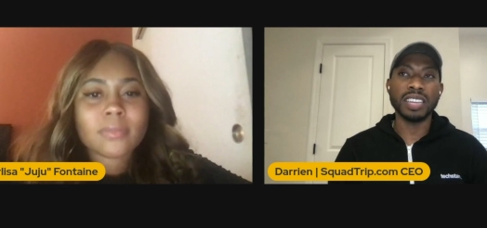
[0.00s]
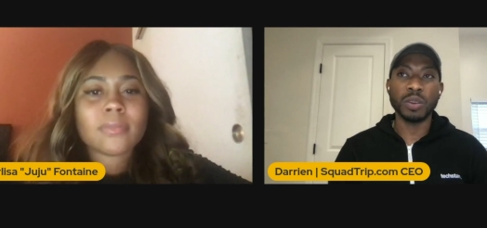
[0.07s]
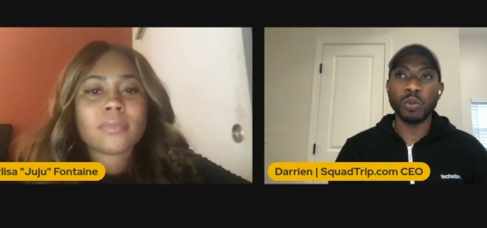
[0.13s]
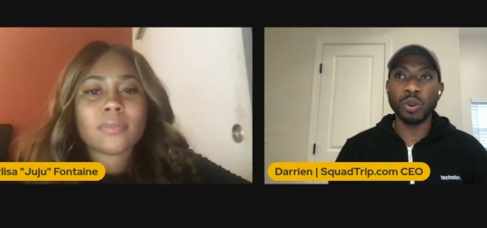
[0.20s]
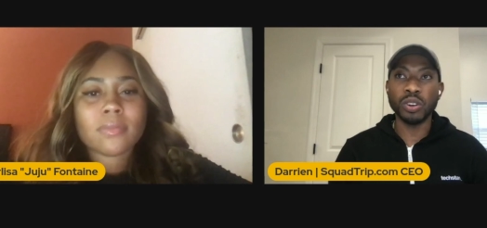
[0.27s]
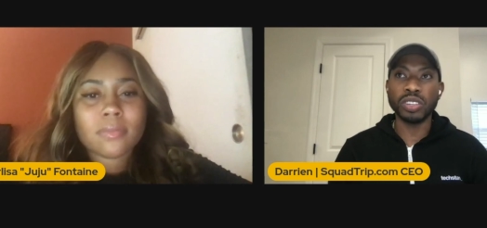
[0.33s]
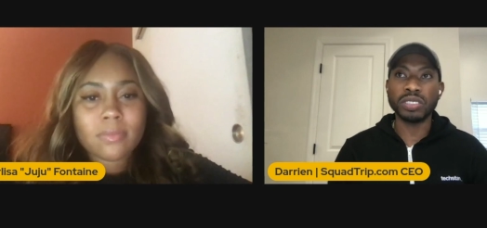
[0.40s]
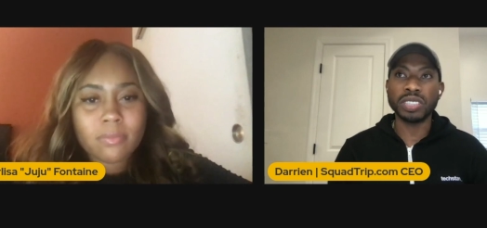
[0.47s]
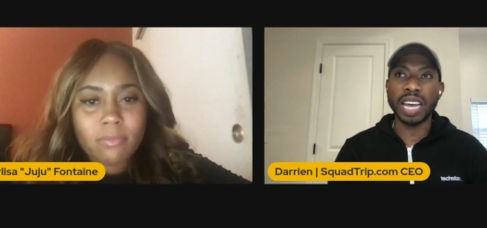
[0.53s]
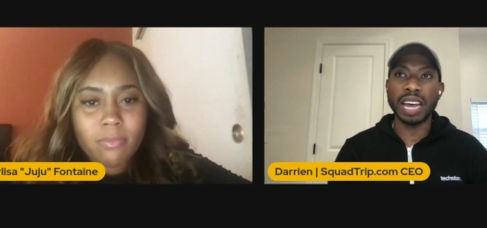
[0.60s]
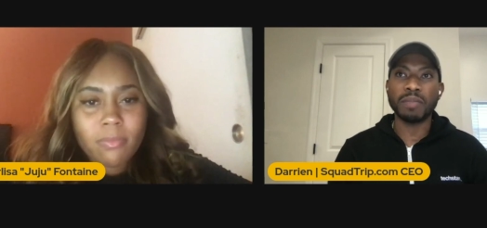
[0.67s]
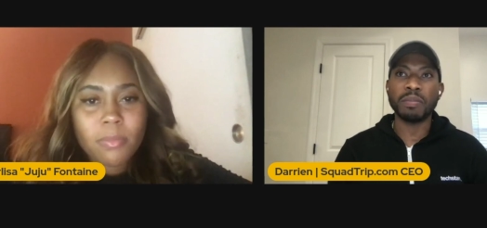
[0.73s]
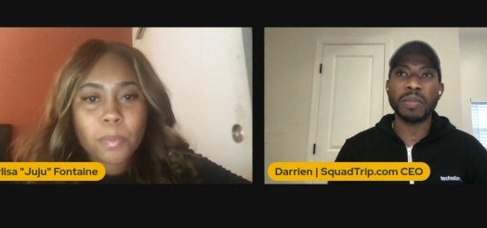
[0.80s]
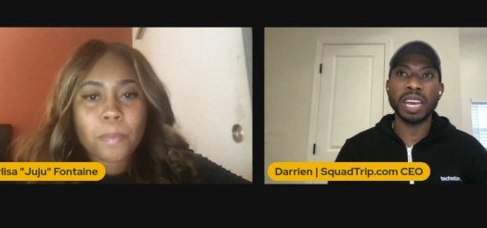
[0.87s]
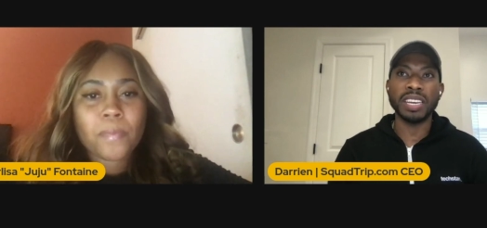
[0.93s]
Speaker 1: there weren't
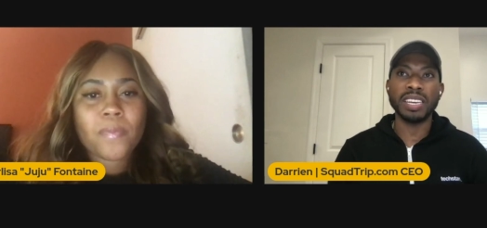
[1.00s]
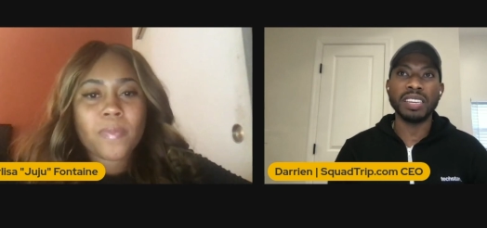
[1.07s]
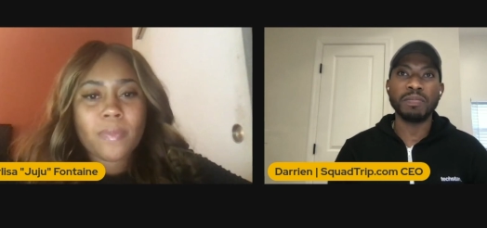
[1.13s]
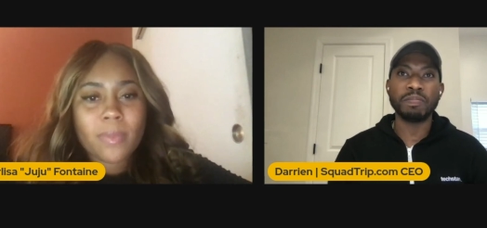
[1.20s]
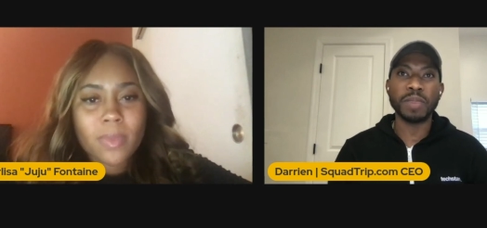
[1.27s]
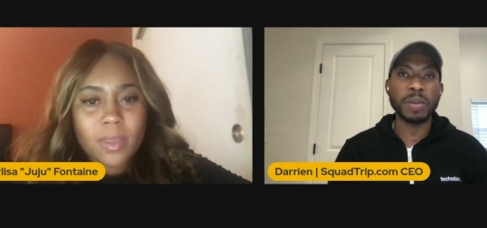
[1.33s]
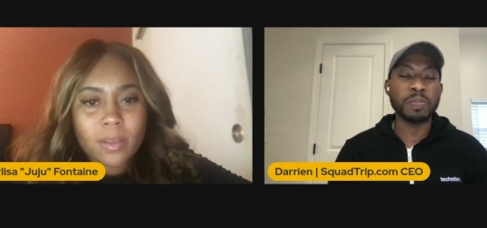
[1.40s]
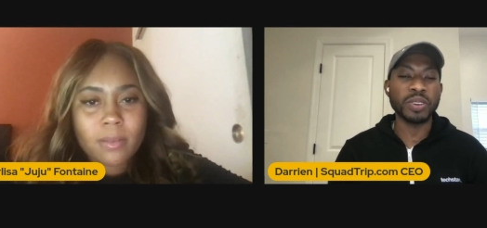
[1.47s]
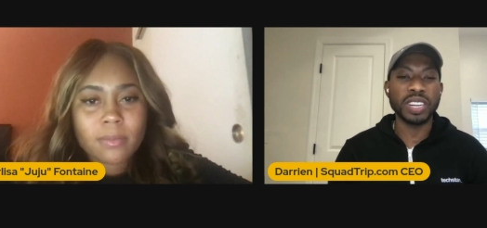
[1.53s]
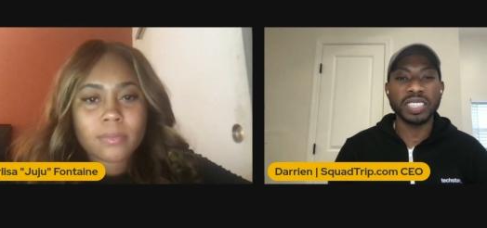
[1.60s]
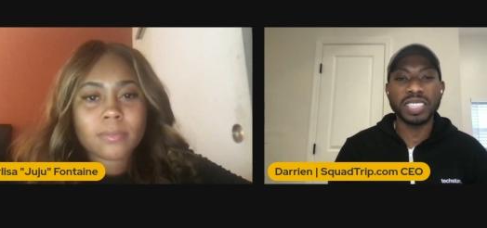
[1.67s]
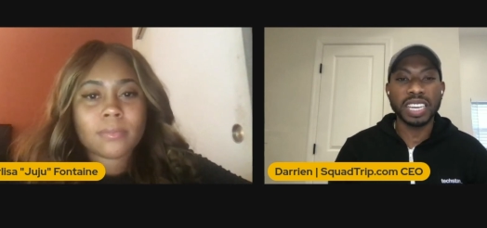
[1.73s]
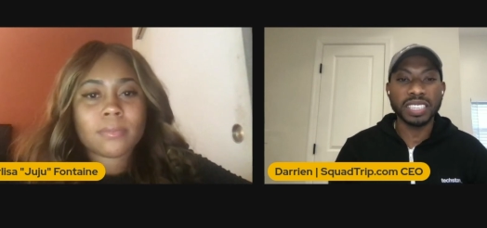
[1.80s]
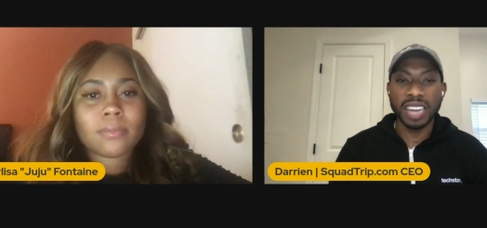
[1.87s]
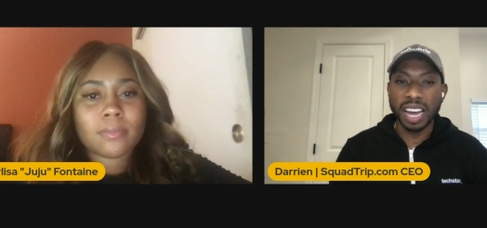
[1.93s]
that many people
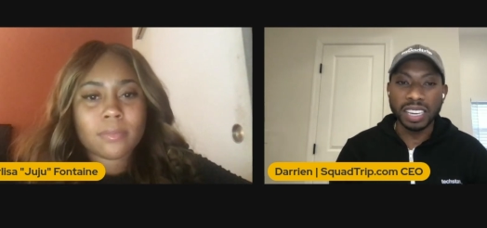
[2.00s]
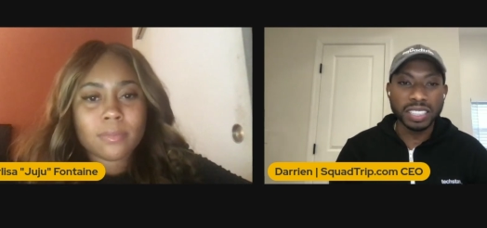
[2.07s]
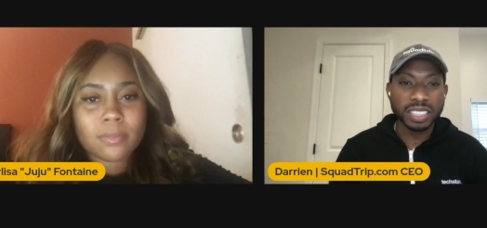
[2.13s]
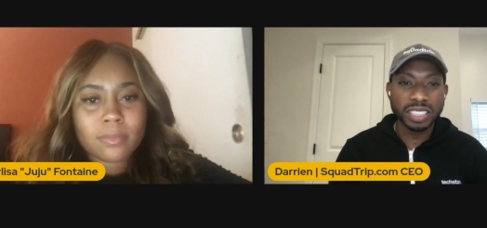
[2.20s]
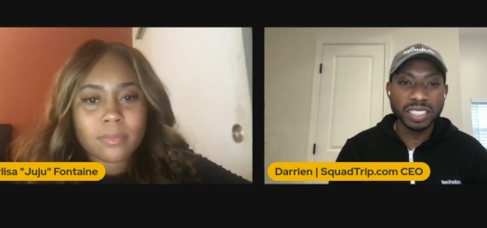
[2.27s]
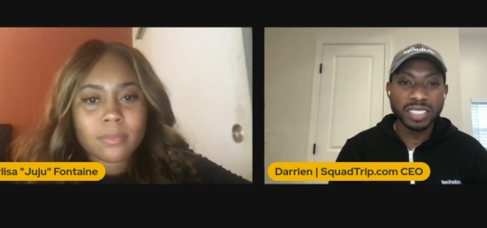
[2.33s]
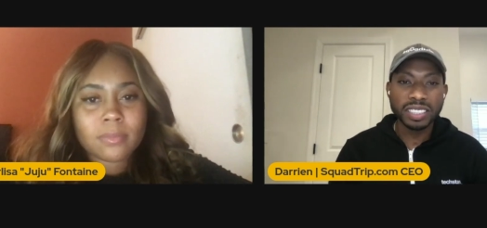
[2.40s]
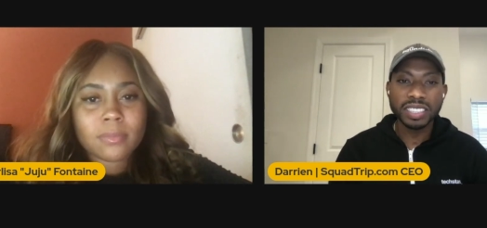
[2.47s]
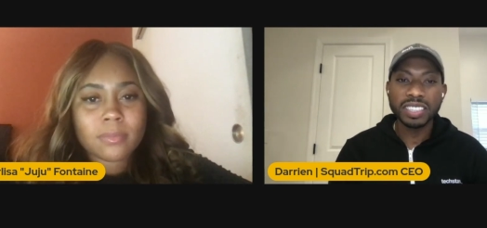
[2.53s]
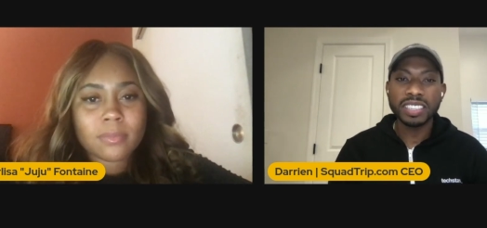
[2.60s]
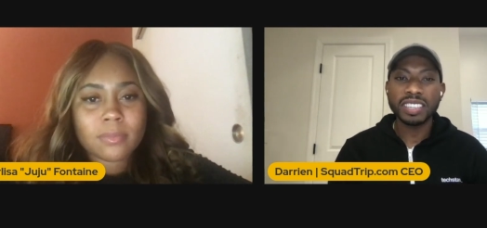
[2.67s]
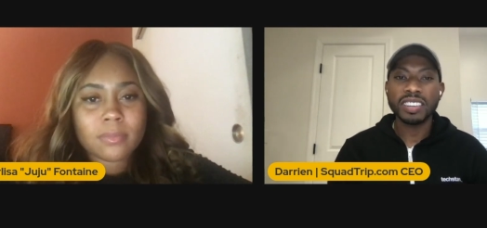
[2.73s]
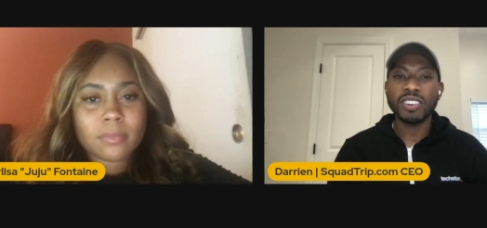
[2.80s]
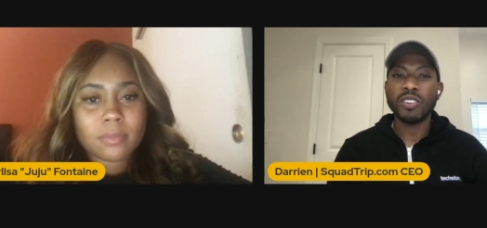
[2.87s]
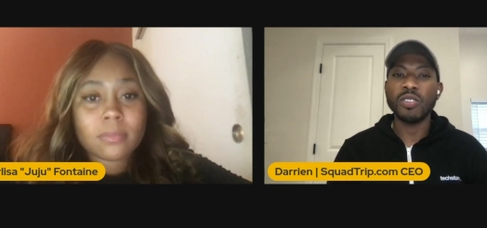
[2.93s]
in technology
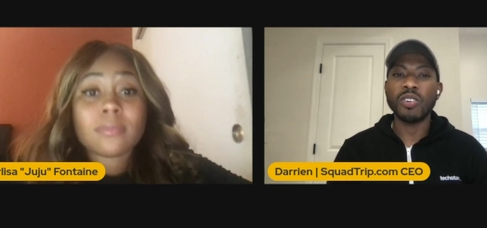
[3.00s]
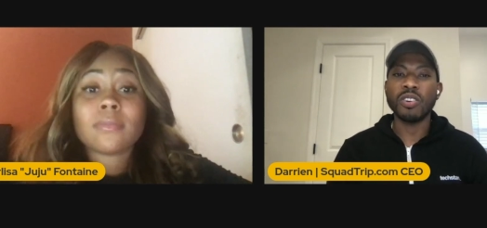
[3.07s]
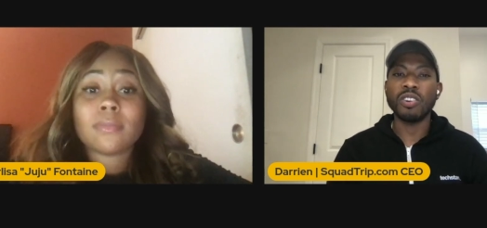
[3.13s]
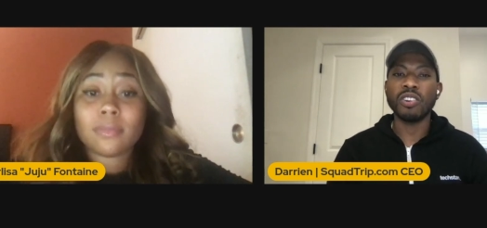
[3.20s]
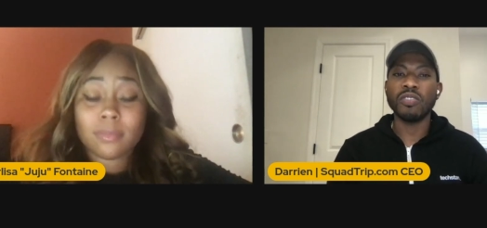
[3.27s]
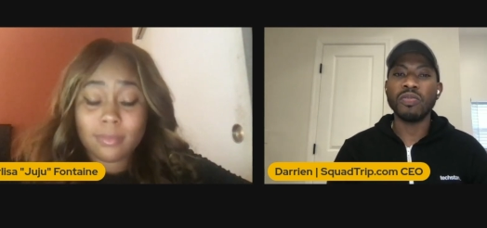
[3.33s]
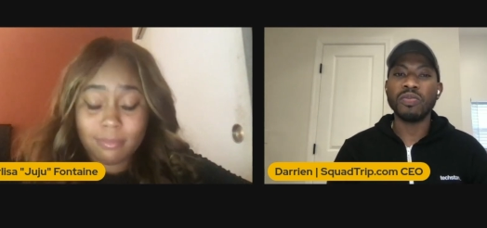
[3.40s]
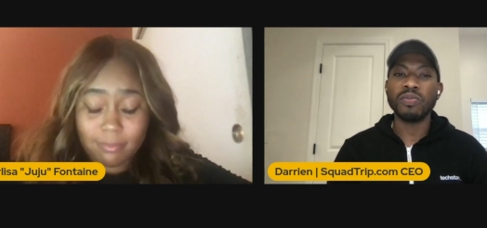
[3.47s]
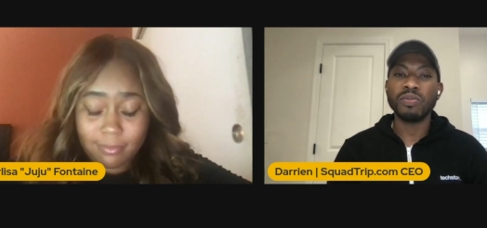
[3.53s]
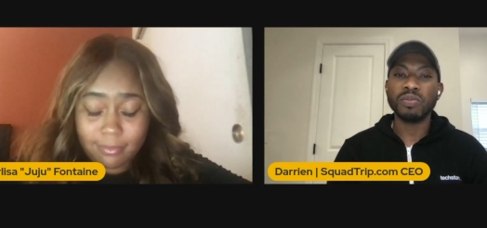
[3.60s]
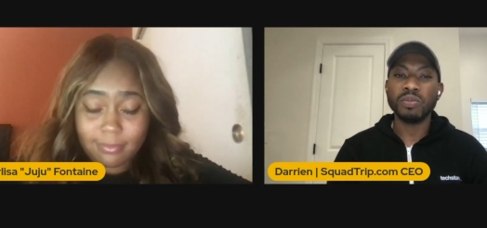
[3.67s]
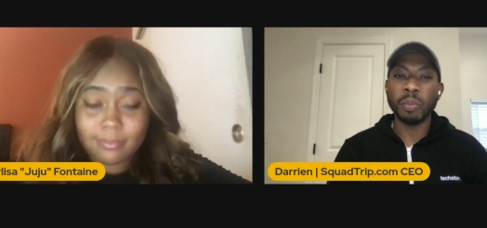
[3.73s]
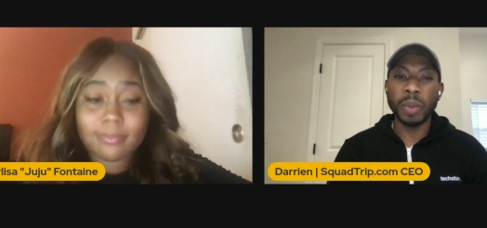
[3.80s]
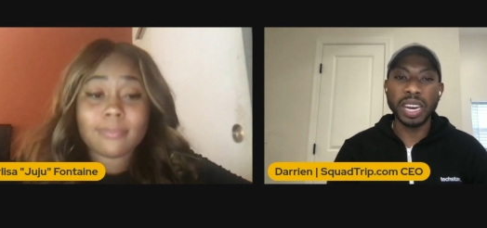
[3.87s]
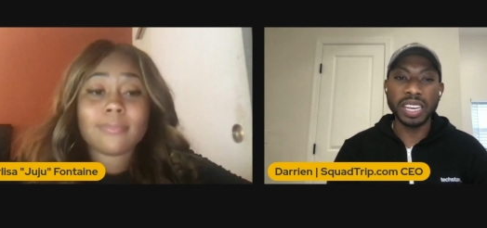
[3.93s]
or
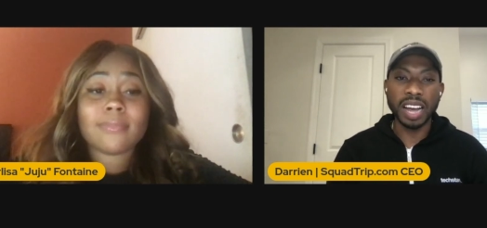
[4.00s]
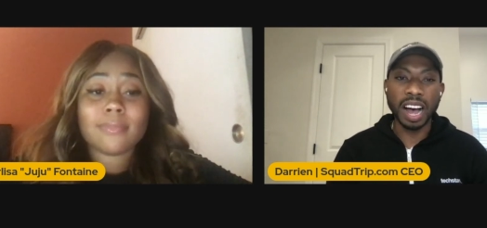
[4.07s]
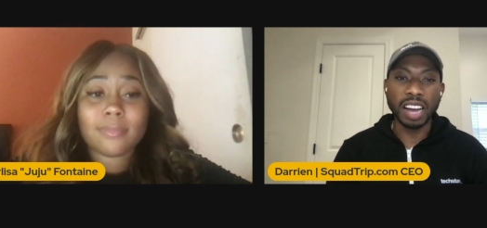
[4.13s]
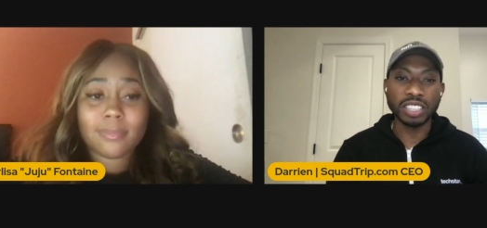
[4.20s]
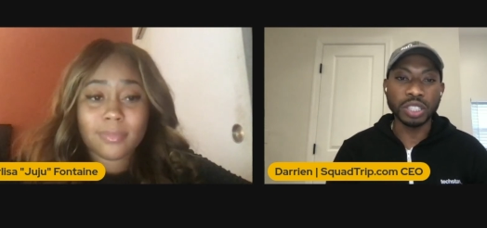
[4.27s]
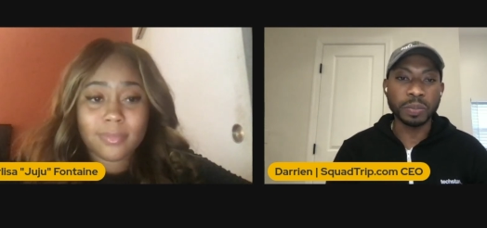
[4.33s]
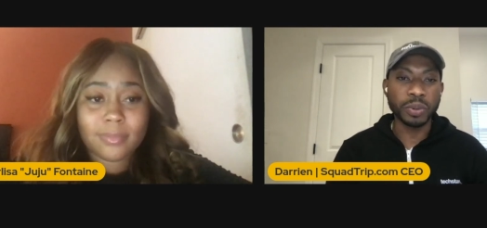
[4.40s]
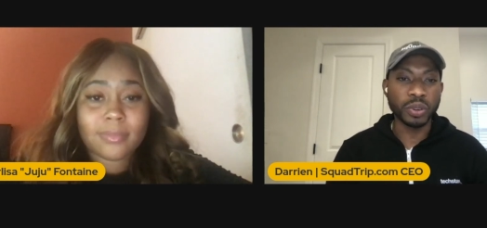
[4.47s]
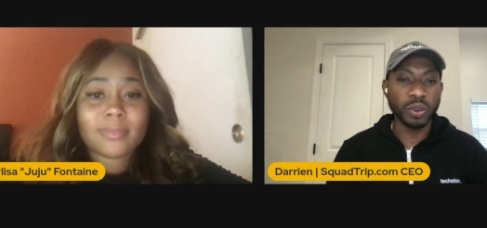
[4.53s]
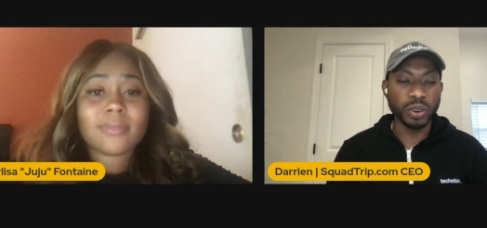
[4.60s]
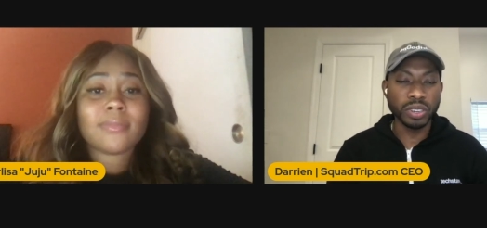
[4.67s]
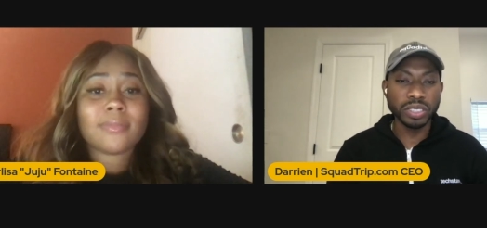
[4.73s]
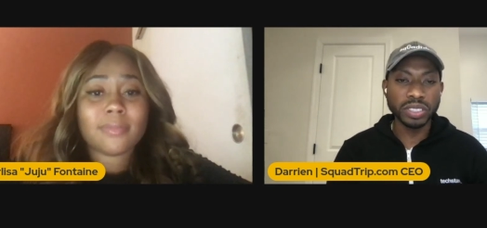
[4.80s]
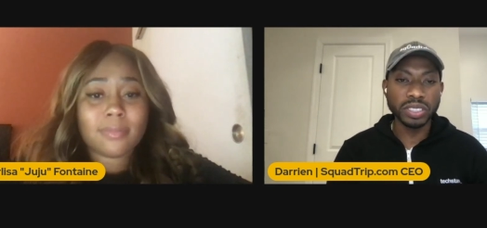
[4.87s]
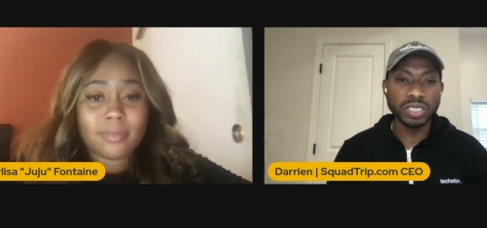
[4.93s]
many
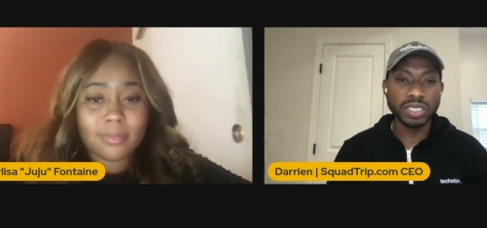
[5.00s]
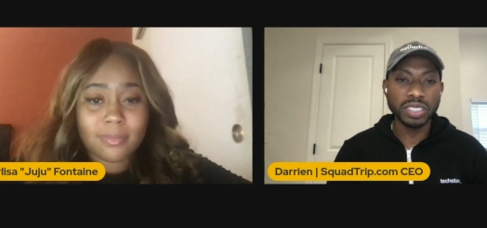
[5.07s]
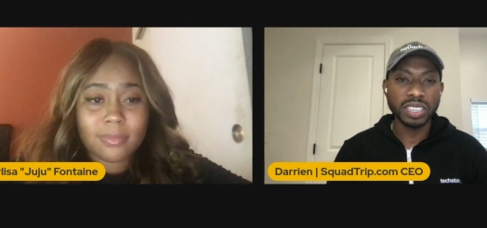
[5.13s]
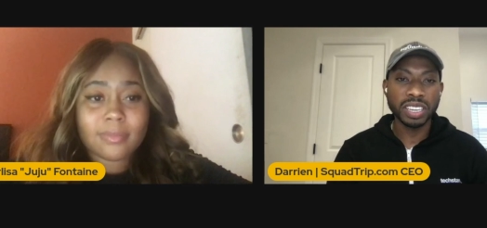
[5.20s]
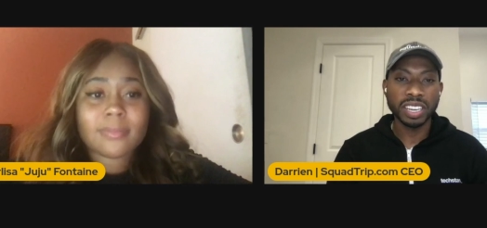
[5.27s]
entrepreneurs.